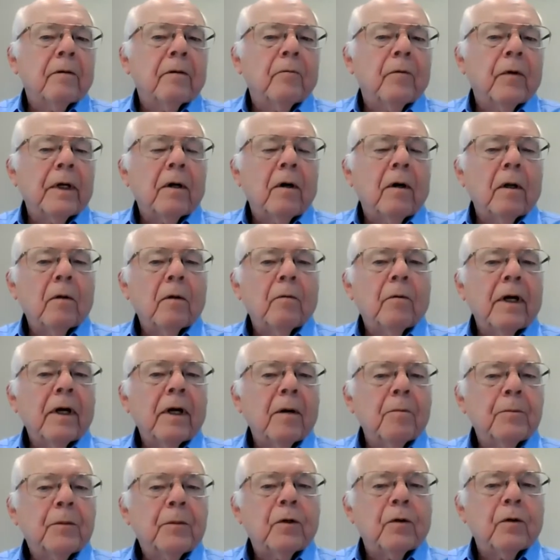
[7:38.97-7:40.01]
It went all the
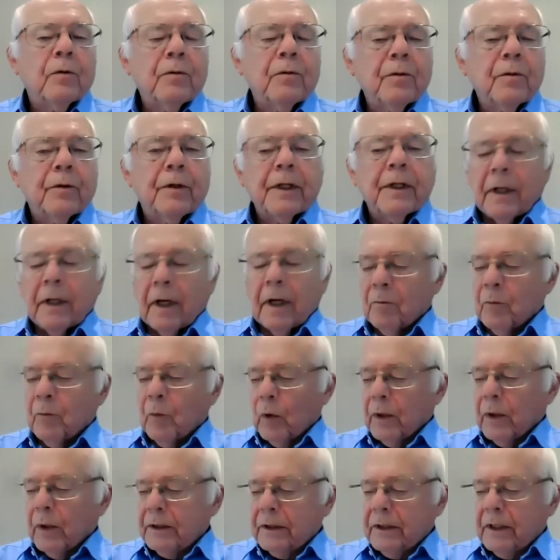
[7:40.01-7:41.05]
way up to
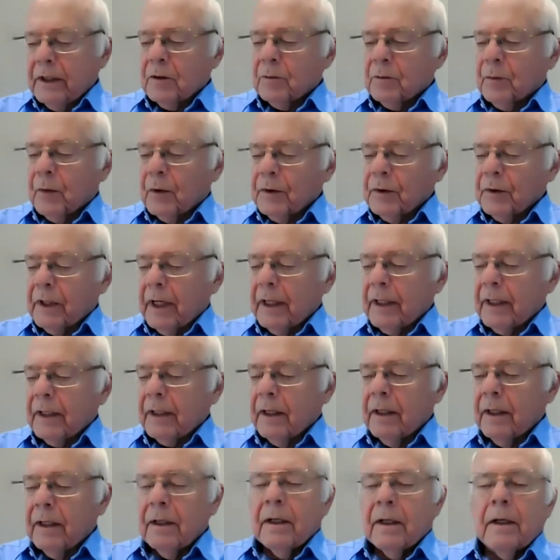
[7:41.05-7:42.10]
39.6%,
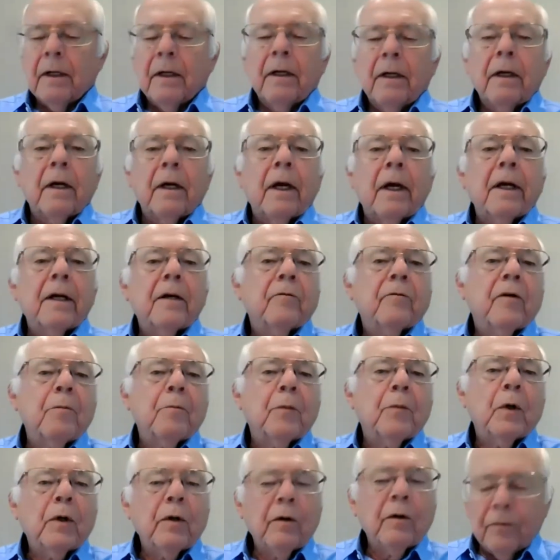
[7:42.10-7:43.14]
and it
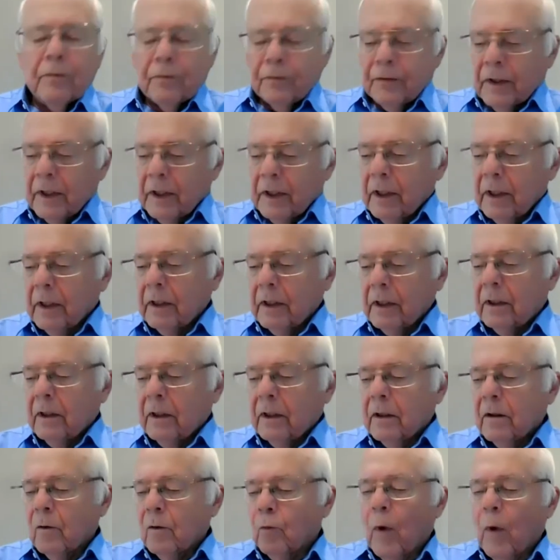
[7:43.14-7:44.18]
removed the
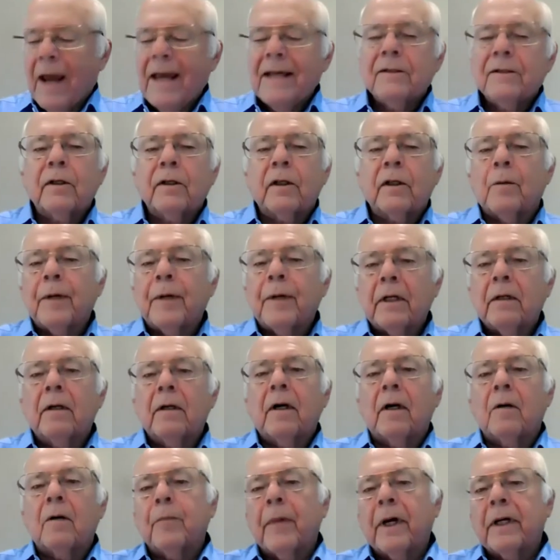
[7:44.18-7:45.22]
wage limit
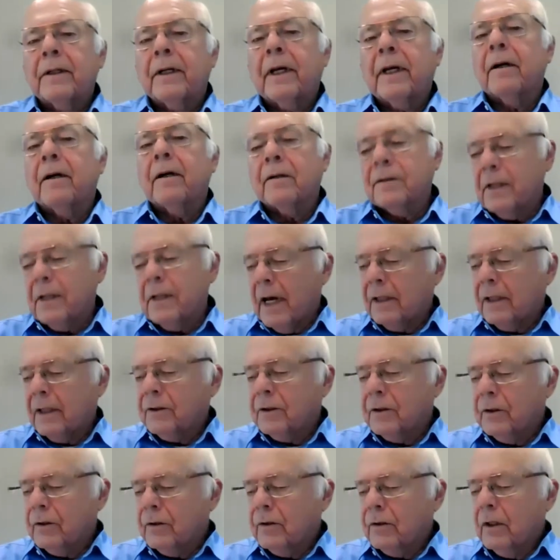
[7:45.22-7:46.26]
on Medicare
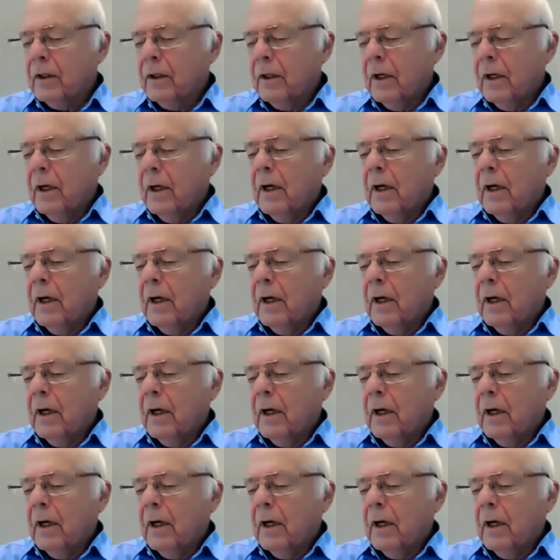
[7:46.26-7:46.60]
taxes,